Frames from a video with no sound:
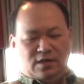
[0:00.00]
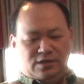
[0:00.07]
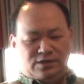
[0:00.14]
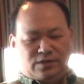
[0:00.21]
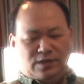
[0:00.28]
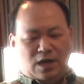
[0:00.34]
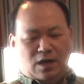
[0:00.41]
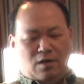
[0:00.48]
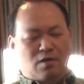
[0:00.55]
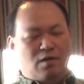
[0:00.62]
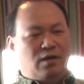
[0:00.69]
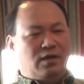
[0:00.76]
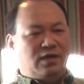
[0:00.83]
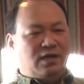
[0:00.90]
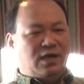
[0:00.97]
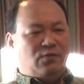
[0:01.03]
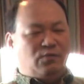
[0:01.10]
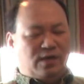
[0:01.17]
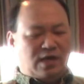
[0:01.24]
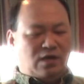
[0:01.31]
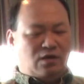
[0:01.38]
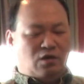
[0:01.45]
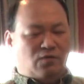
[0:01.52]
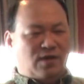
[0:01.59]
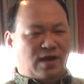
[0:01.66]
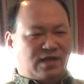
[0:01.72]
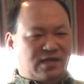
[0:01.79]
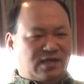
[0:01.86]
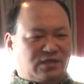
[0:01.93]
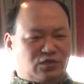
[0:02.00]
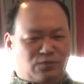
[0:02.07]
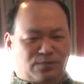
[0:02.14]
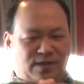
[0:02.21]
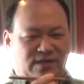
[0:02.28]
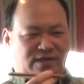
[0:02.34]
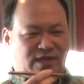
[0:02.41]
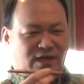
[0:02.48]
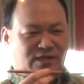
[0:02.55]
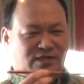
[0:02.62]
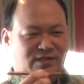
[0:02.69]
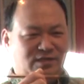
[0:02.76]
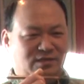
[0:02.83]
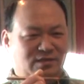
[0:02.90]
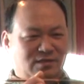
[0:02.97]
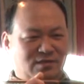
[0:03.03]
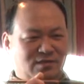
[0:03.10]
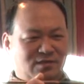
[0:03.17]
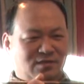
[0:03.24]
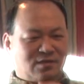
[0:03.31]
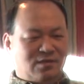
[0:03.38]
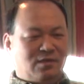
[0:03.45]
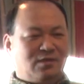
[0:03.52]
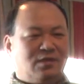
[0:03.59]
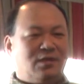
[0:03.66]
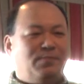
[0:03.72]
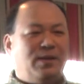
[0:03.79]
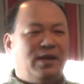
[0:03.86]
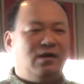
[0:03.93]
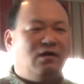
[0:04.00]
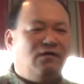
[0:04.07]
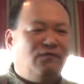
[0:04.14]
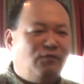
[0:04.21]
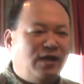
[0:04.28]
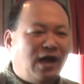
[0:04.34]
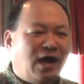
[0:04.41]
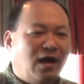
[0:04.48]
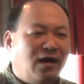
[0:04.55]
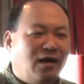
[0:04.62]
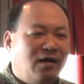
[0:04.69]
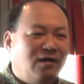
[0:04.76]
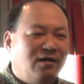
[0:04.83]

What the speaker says: So the earlier we can correct this to be this, the better off we are.